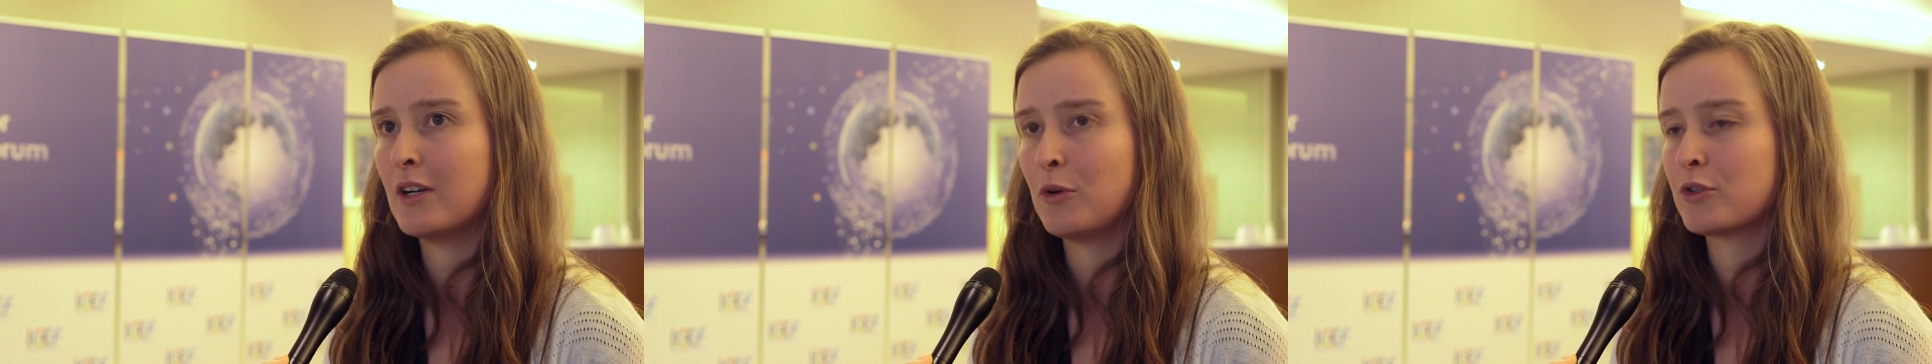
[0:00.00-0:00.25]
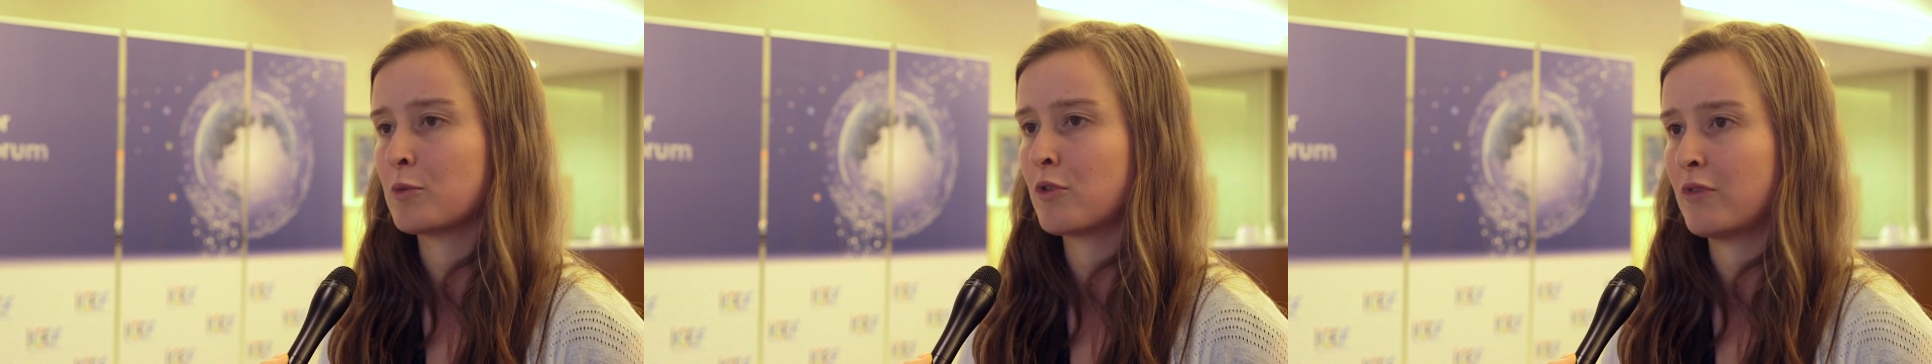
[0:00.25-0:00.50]

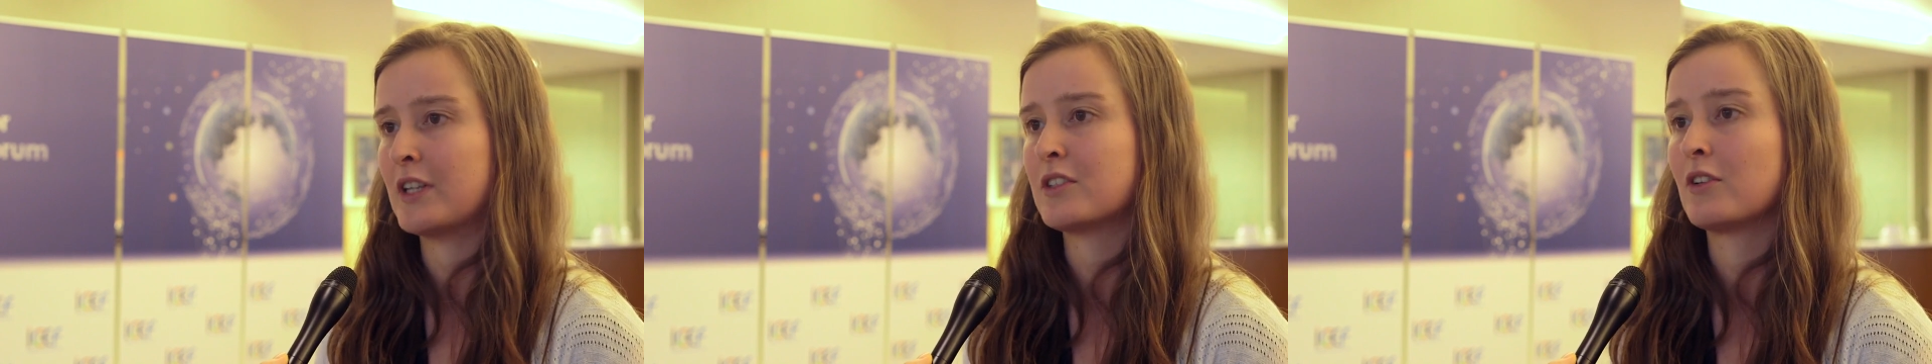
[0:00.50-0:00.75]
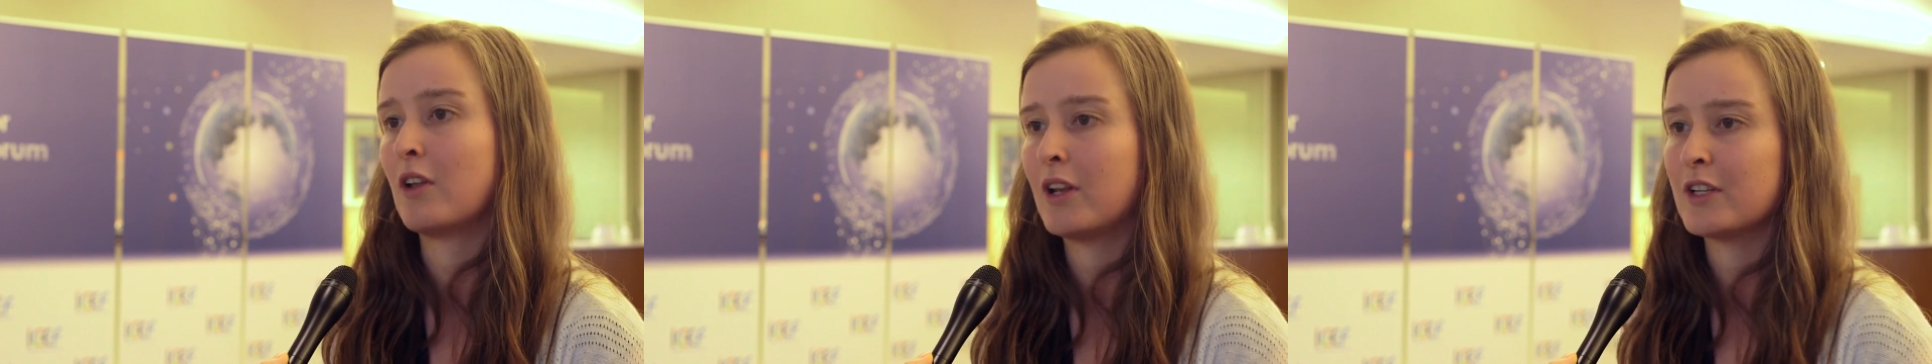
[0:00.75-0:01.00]
also provide
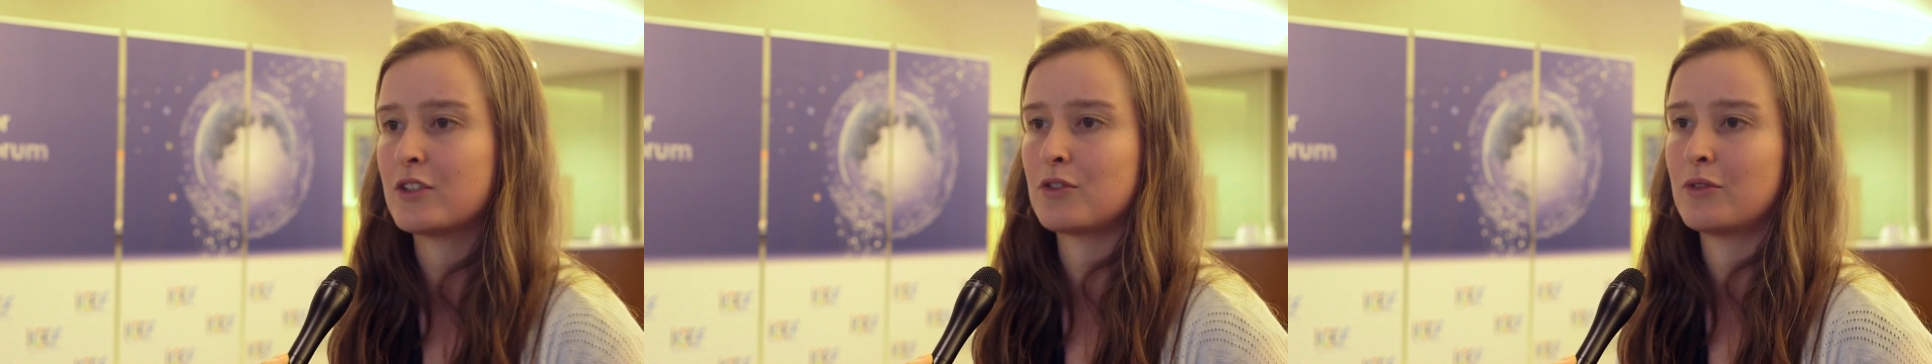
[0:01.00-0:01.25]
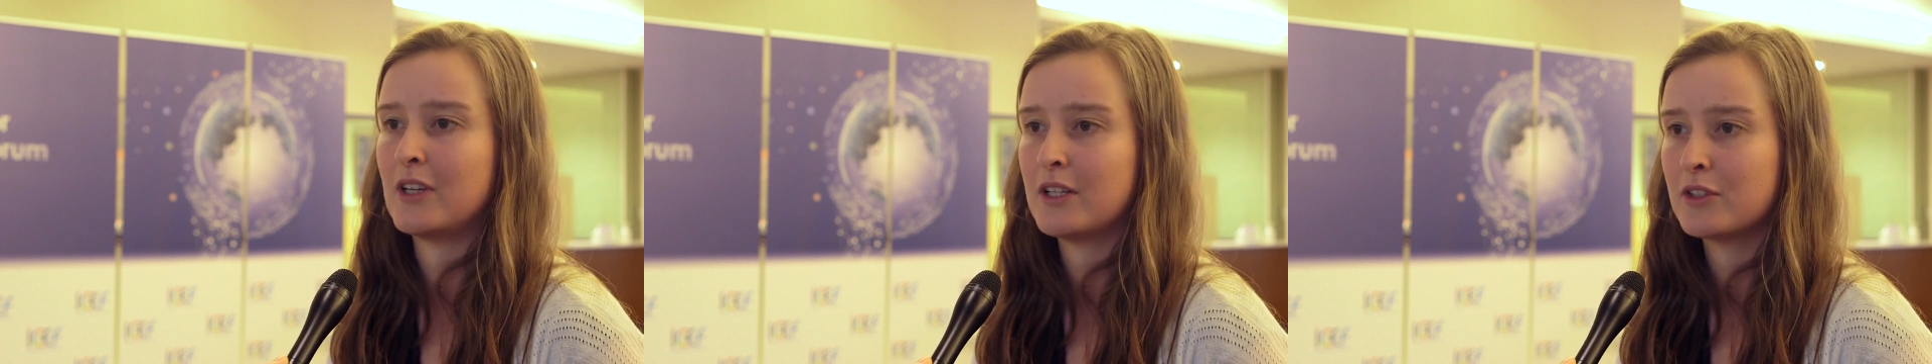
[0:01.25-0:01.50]
the knowledge
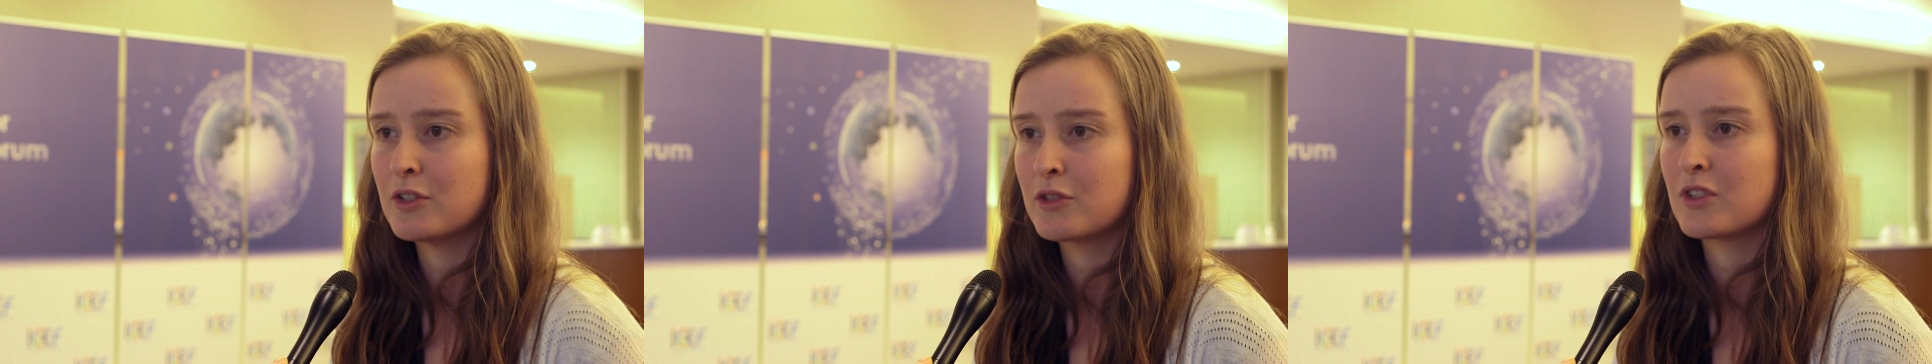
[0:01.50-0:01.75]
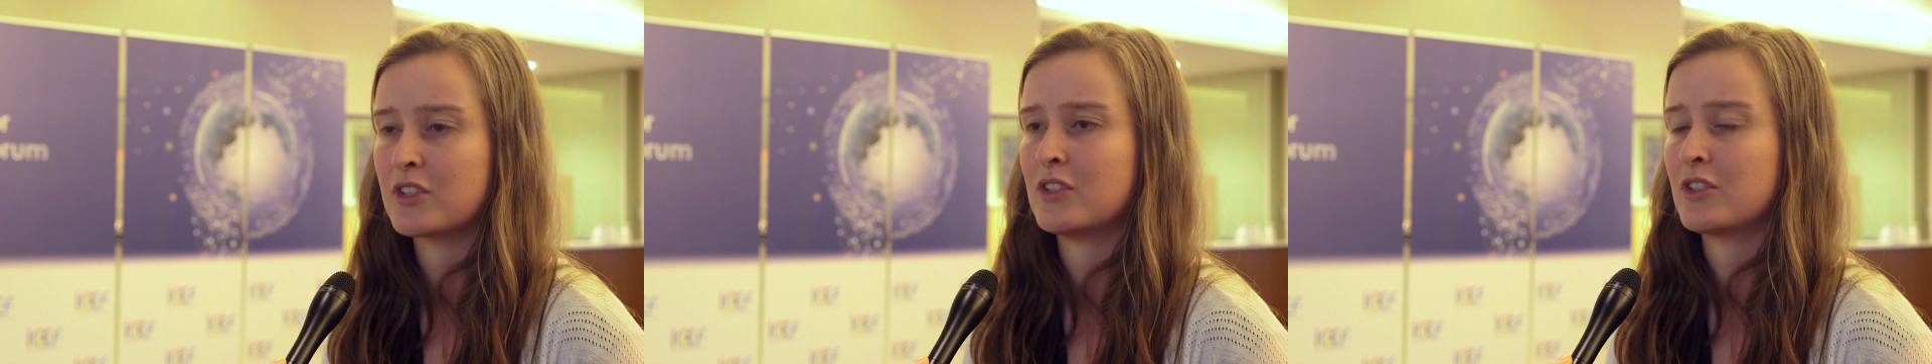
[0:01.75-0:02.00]
on the energy
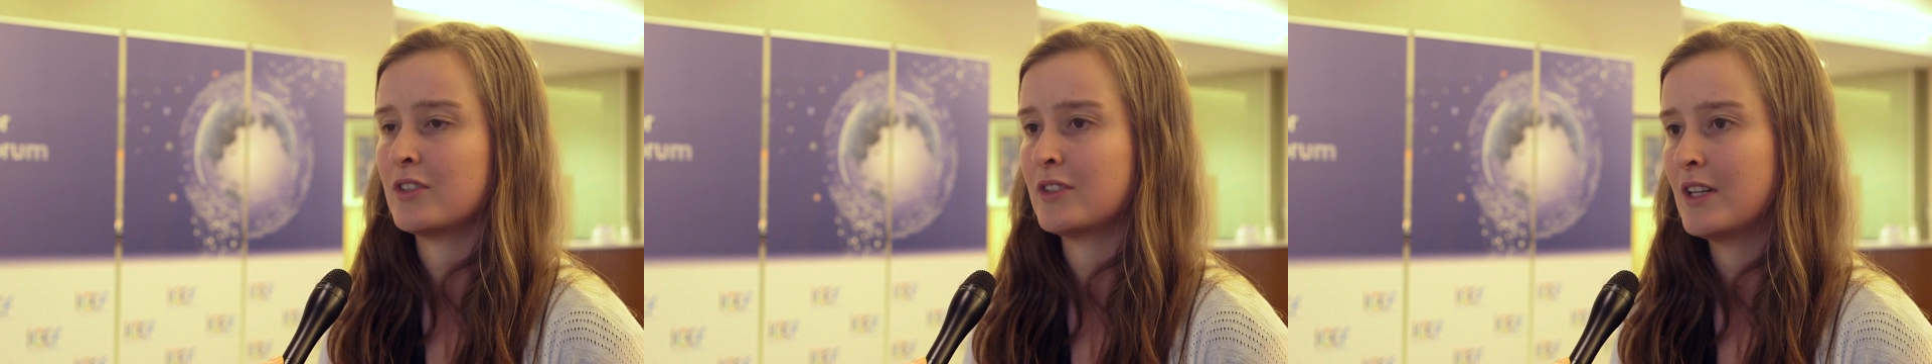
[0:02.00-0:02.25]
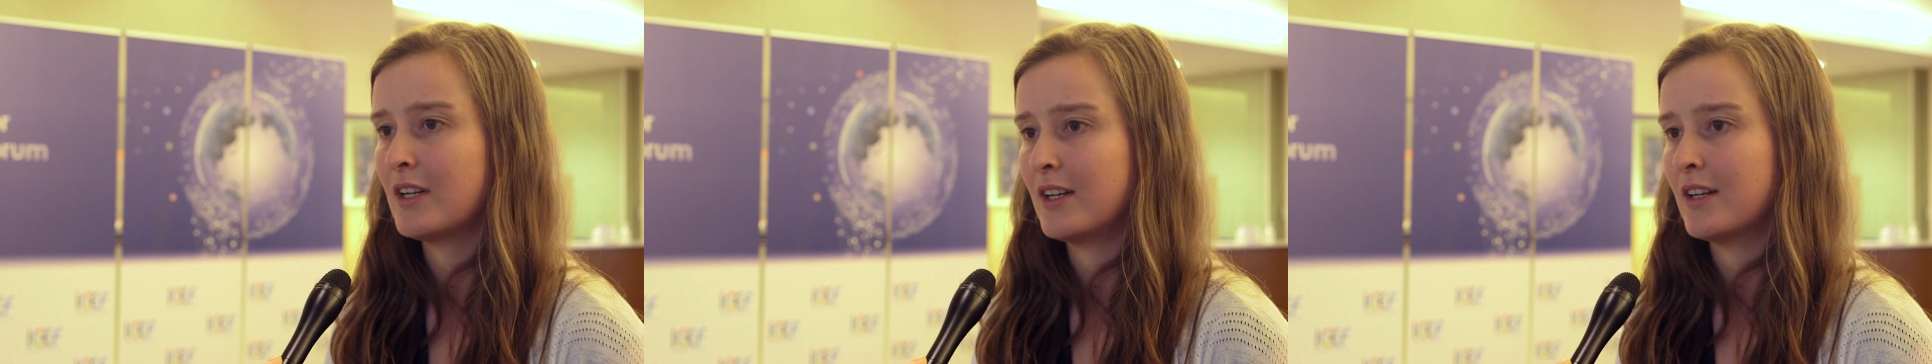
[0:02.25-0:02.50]
transition